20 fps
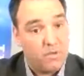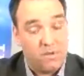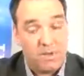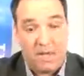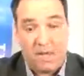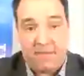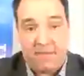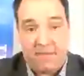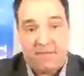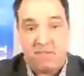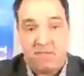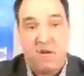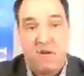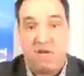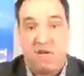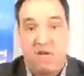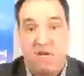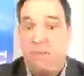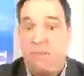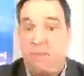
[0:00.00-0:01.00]
yeah, that's not
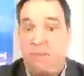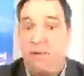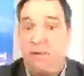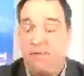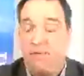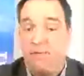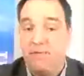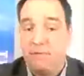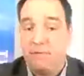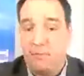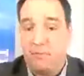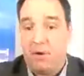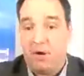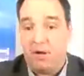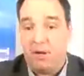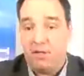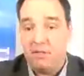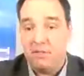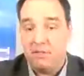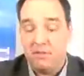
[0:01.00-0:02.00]
going to be good for
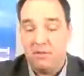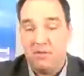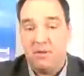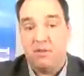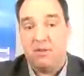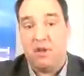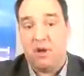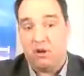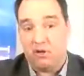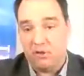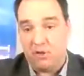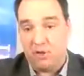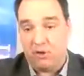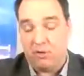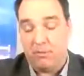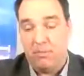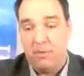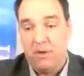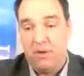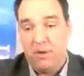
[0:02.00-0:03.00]
bonds long
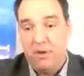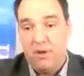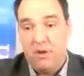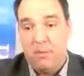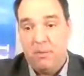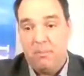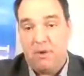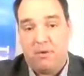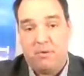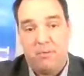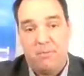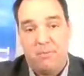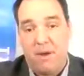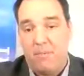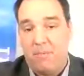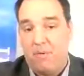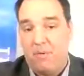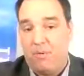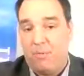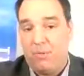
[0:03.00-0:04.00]
term. But
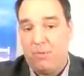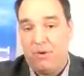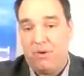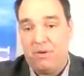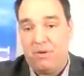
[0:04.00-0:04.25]
remember,